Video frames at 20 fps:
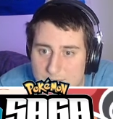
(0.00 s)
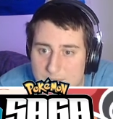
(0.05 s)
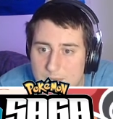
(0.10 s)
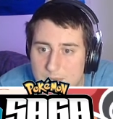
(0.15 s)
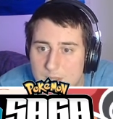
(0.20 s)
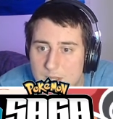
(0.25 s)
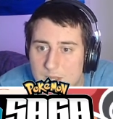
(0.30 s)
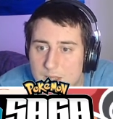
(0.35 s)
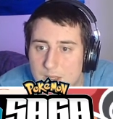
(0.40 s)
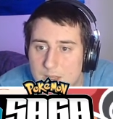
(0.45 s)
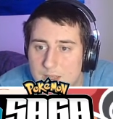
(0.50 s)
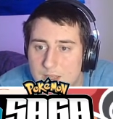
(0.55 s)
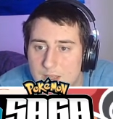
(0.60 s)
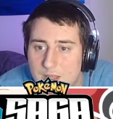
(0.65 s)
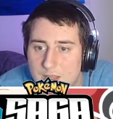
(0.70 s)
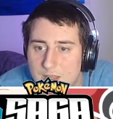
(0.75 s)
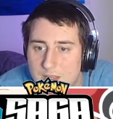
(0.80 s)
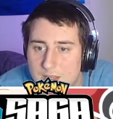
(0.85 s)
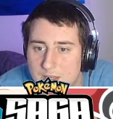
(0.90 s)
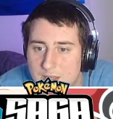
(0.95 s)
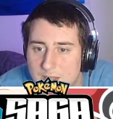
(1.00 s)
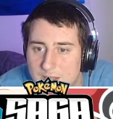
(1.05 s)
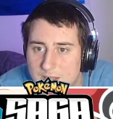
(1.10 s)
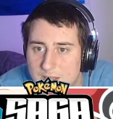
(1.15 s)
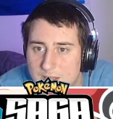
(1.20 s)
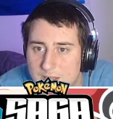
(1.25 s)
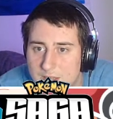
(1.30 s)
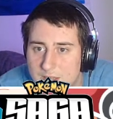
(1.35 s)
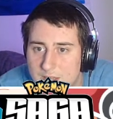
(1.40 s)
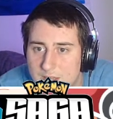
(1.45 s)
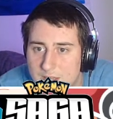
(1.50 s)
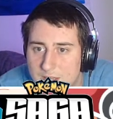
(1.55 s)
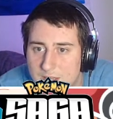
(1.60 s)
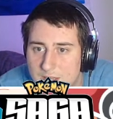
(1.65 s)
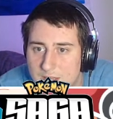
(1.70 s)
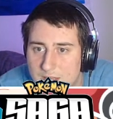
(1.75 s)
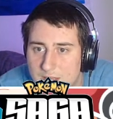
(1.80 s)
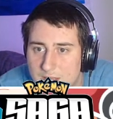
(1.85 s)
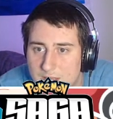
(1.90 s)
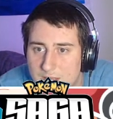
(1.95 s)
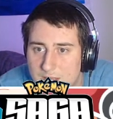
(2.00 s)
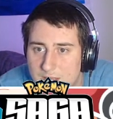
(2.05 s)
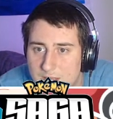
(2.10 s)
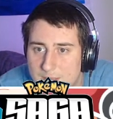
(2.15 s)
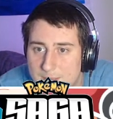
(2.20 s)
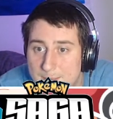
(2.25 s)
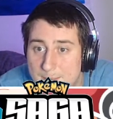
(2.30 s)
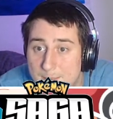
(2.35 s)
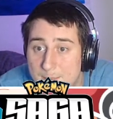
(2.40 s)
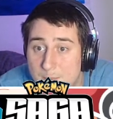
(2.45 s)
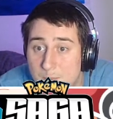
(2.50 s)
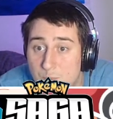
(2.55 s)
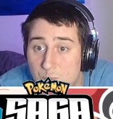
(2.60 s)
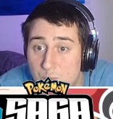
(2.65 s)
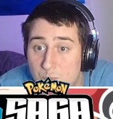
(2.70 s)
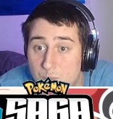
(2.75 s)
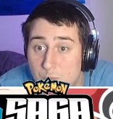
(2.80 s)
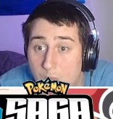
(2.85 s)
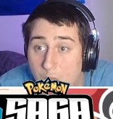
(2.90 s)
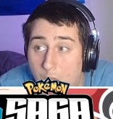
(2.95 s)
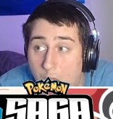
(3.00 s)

(silence)